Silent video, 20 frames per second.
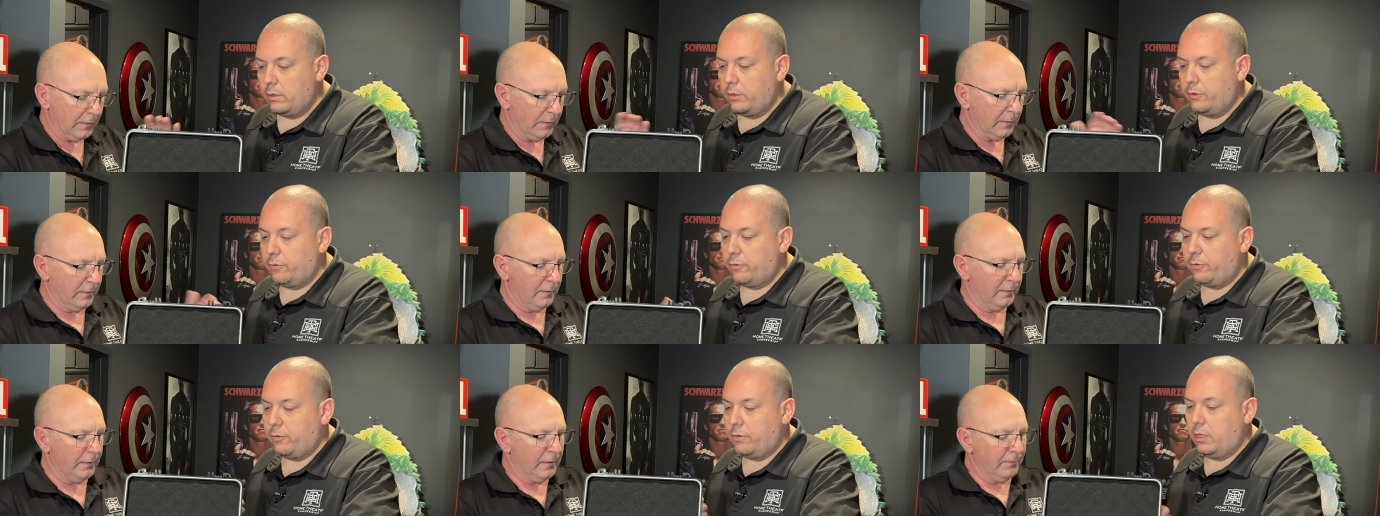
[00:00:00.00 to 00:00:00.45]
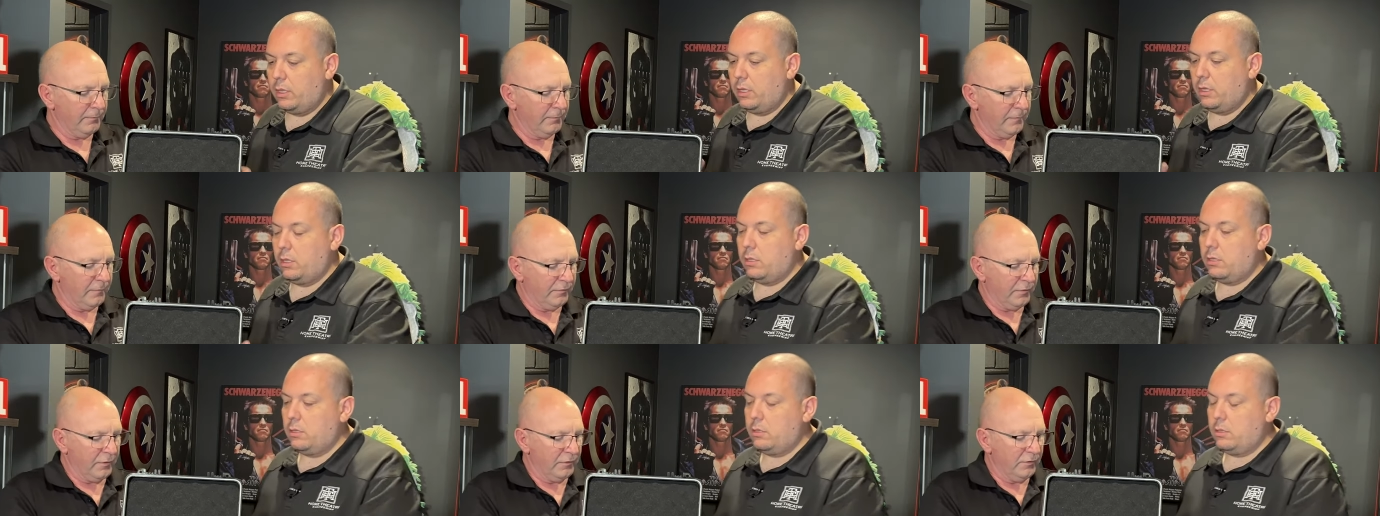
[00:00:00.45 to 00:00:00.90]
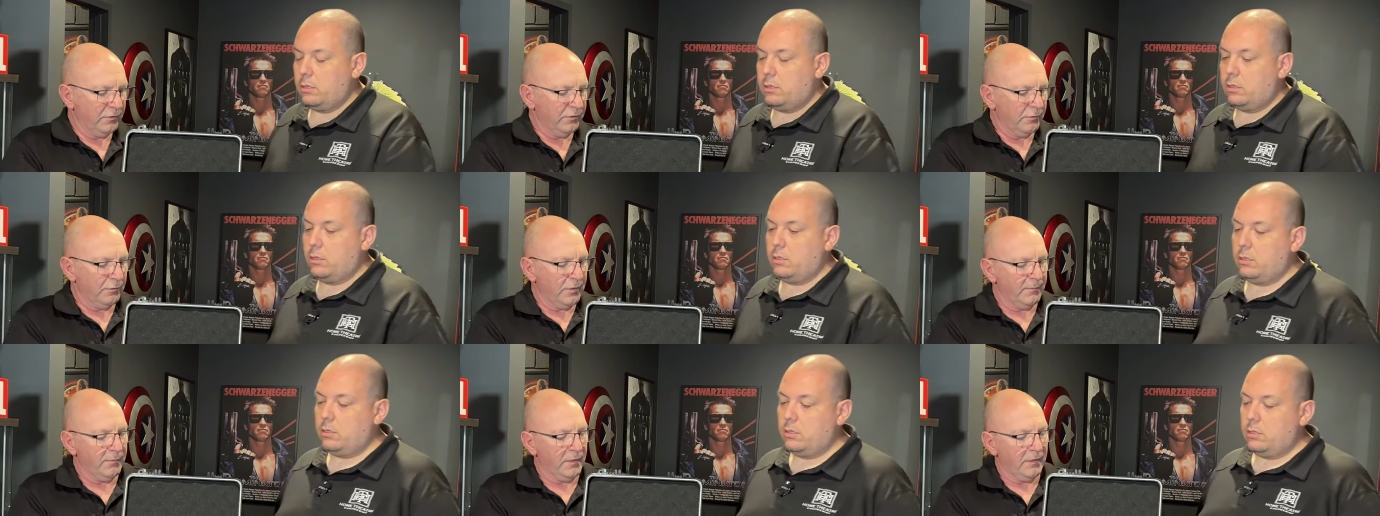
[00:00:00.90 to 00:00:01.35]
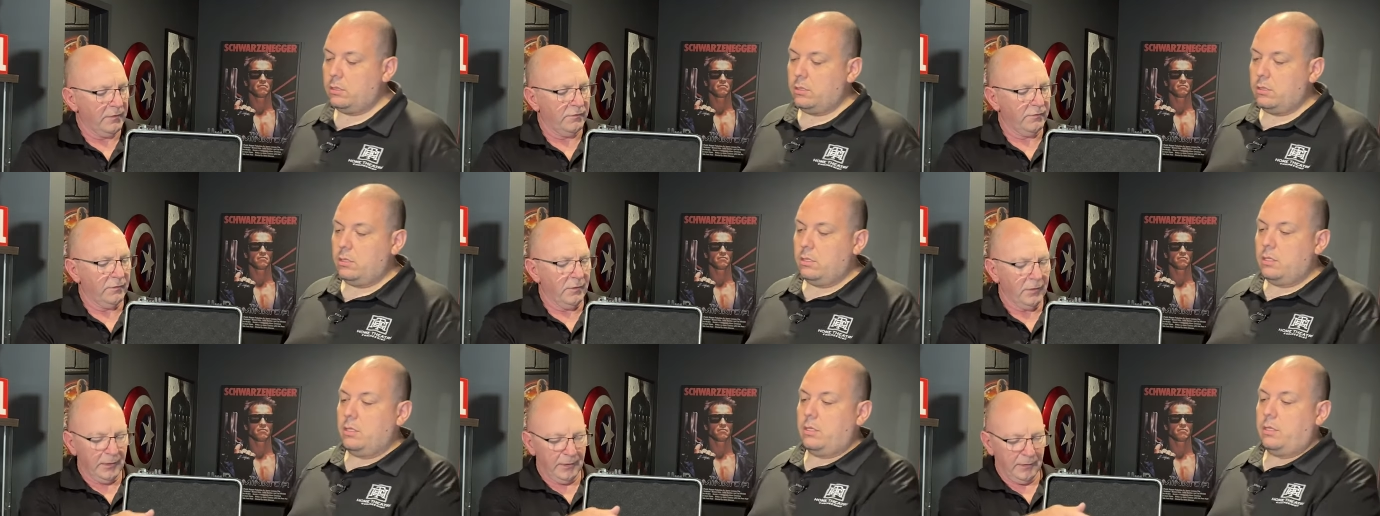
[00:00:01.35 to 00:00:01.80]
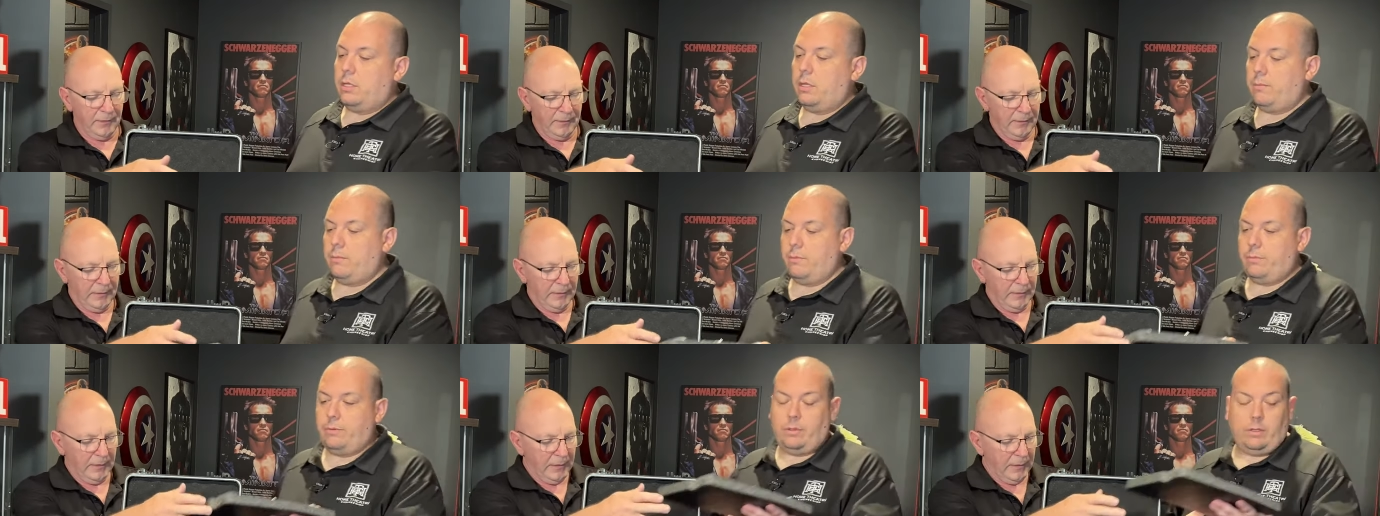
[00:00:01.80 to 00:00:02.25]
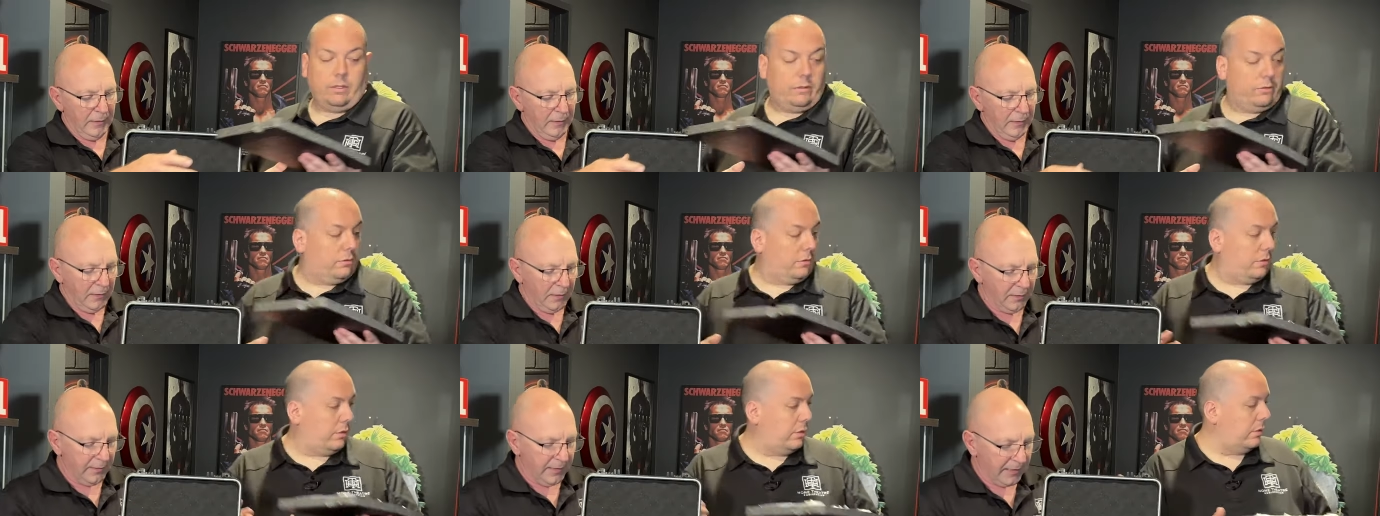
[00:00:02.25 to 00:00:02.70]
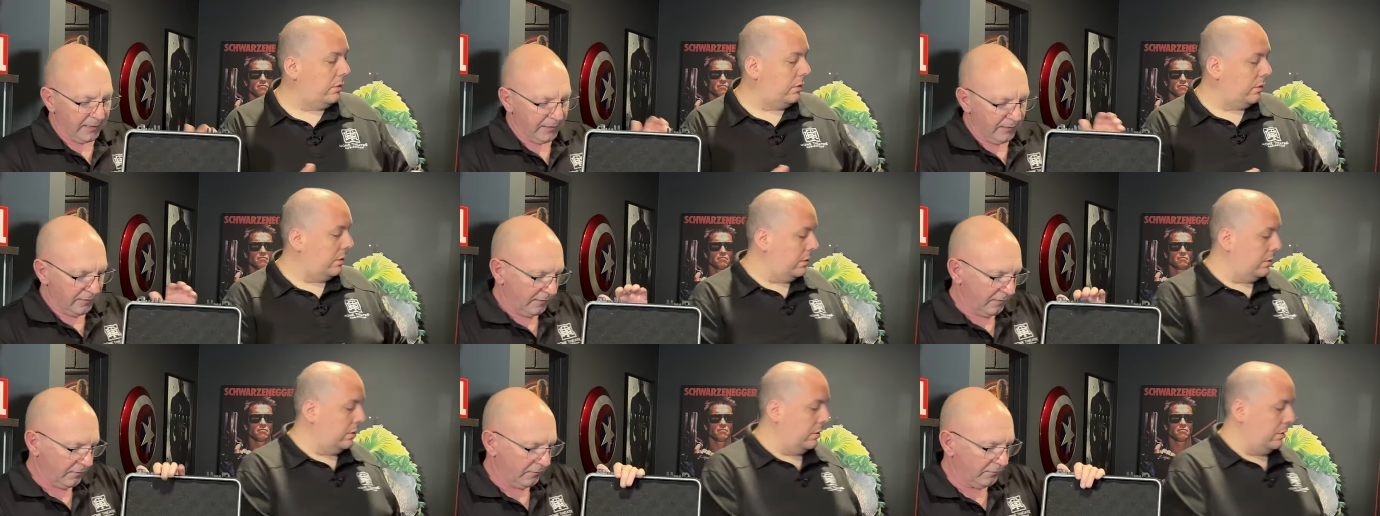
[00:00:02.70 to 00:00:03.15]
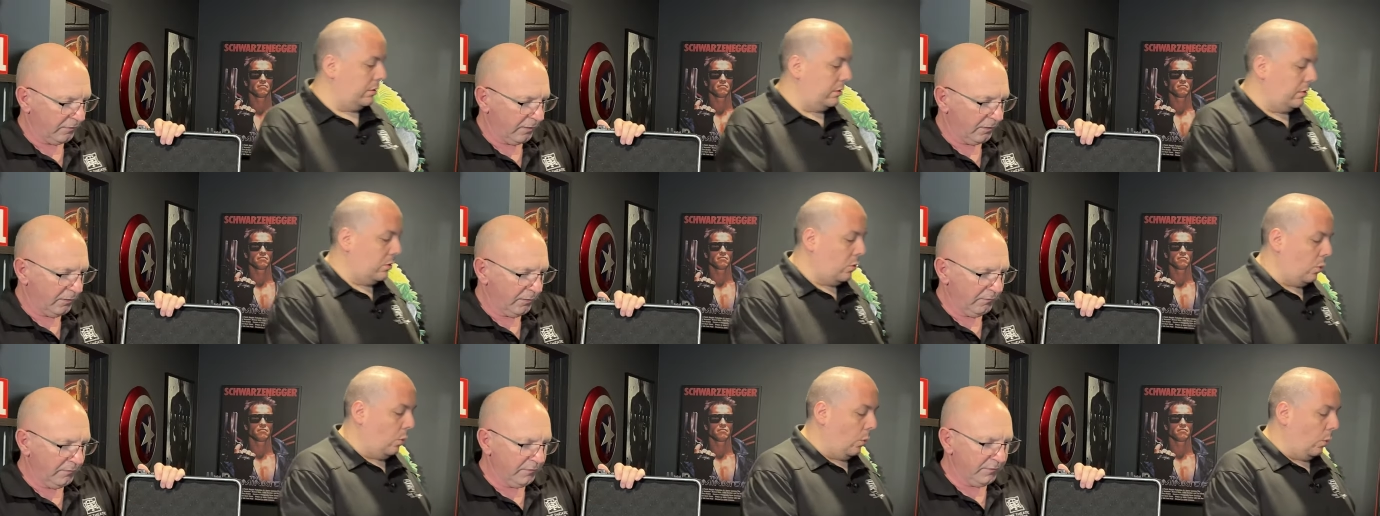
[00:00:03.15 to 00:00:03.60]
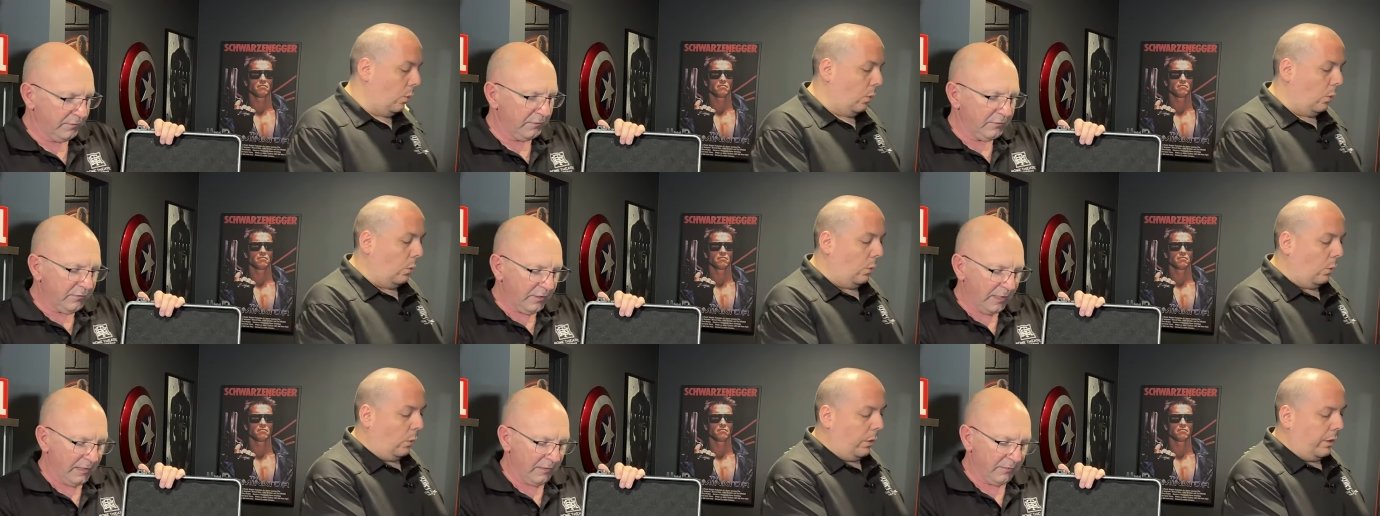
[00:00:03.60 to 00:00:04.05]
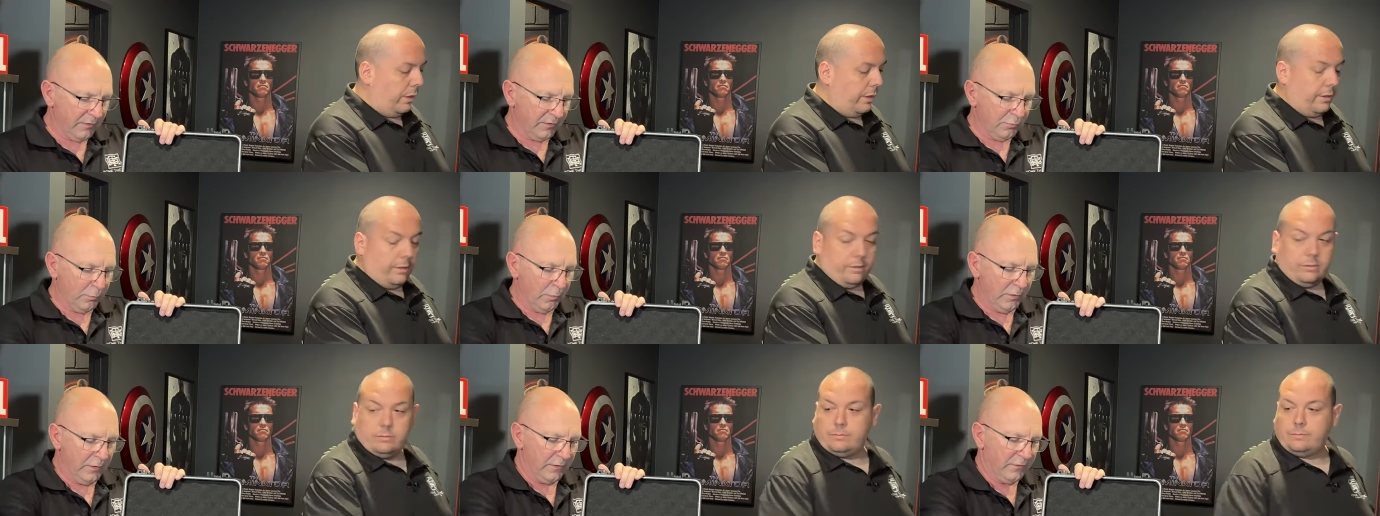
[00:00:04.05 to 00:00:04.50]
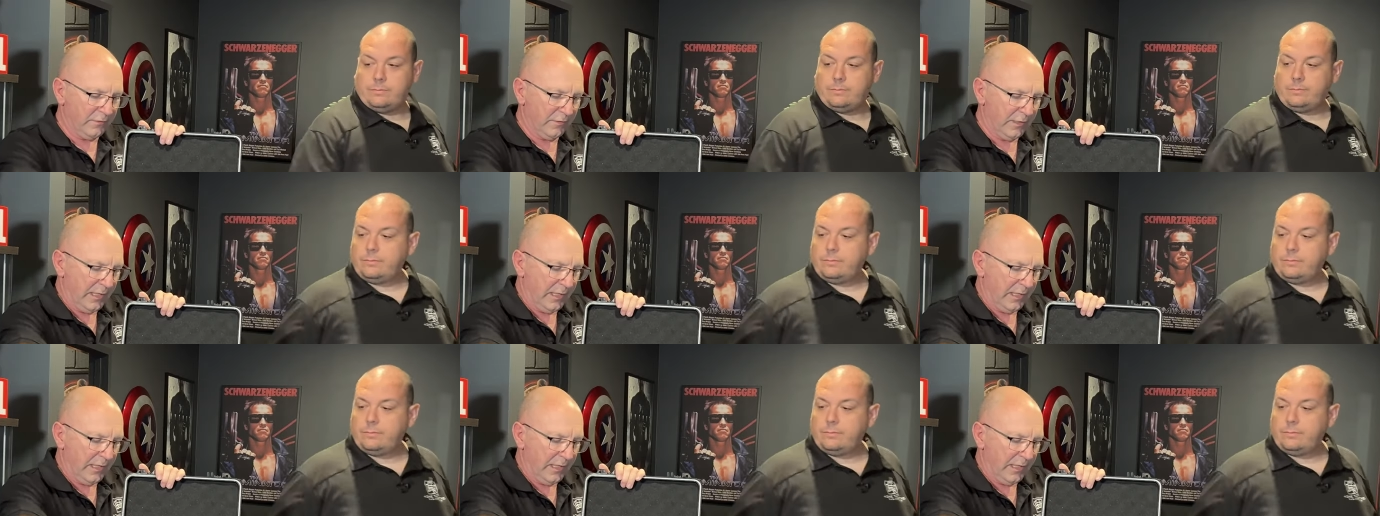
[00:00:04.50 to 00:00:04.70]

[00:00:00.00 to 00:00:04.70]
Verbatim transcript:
Speaker 1: Interesting. Yep, so just grab that aside. Yep, that aside. Okay, so this is how this works.